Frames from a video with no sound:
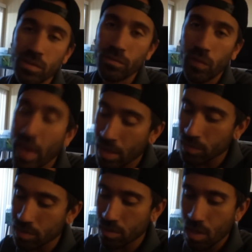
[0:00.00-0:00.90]
some
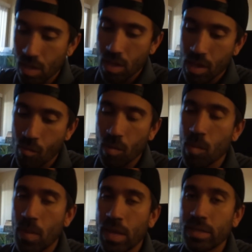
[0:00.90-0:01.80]
flames, and we're
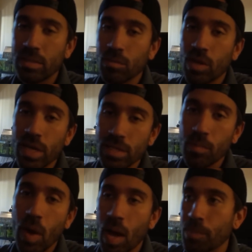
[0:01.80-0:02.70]
gonna be making some crazy
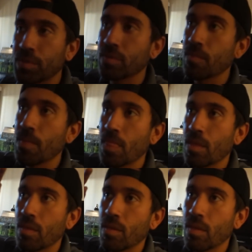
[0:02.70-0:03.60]
pops.
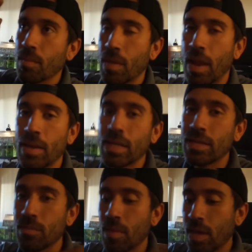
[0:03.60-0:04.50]
And I need
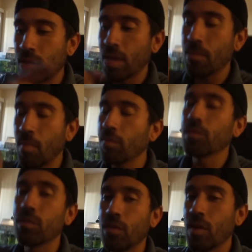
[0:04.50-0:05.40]
to make a
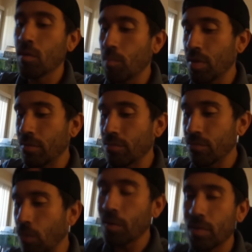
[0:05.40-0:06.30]
muffler video
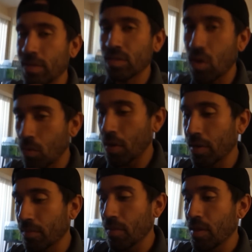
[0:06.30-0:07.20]
before these go
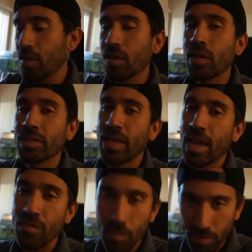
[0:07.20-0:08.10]
on. because I
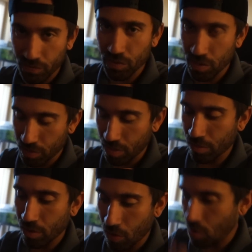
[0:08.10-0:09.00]
have a muffler delete
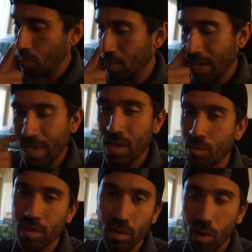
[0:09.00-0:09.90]
on the car that came
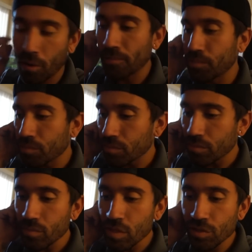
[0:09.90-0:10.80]
with the car.
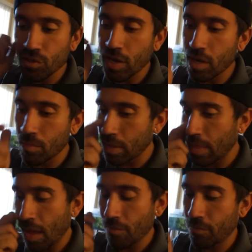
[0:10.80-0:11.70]
So I need to make
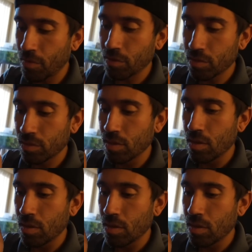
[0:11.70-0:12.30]
that first.